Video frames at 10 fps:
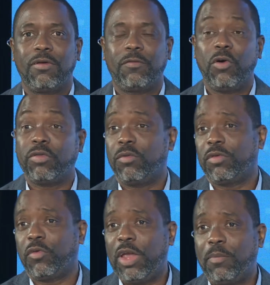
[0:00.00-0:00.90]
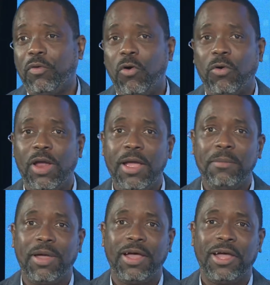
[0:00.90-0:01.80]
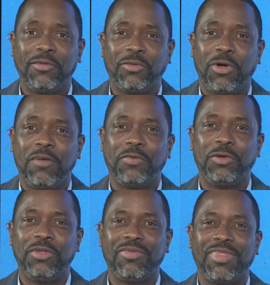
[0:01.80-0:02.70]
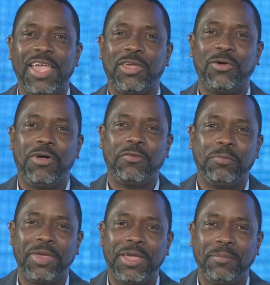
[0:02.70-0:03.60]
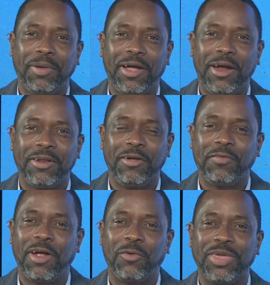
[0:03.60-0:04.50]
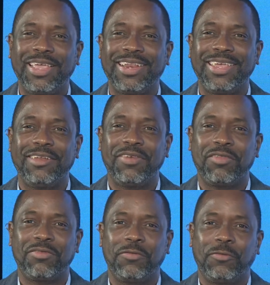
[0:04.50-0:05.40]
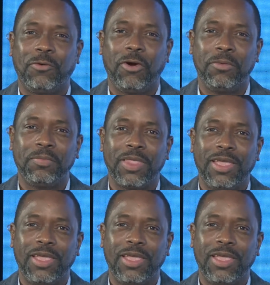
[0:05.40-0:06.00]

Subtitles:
Folks, it was a great program. To our viewers, thank you all for being a part of our weekly investor forum.